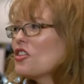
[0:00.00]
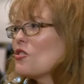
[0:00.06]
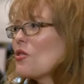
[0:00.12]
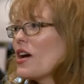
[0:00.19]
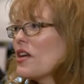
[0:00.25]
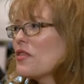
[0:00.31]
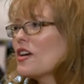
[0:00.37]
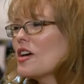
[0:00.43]

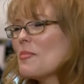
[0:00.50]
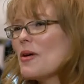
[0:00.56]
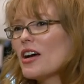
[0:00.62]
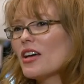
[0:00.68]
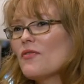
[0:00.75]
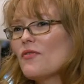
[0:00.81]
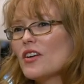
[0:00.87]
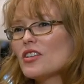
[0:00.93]
great thing about
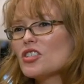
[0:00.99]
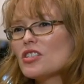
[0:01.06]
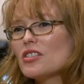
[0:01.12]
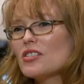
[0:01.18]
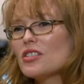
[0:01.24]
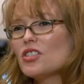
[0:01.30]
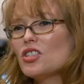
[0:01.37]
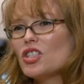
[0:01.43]

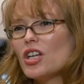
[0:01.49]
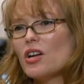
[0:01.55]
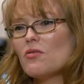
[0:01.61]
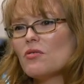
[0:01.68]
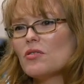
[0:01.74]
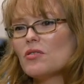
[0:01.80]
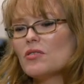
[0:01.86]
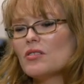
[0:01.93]
conventions in
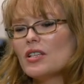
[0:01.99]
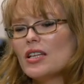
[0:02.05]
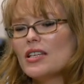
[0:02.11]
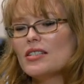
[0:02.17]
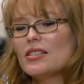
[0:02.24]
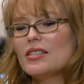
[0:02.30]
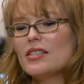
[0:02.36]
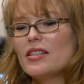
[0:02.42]
general
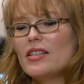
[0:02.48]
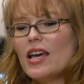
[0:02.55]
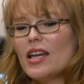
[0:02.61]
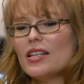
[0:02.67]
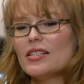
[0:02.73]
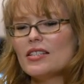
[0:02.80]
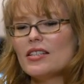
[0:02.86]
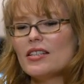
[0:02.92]
is that
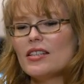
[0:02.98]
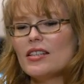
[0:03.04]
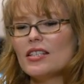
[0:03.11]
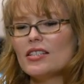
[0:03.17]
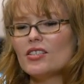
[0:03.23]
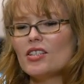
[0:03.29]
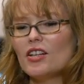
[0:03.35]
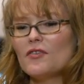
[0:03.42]
it's this
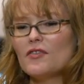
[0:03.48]
sort of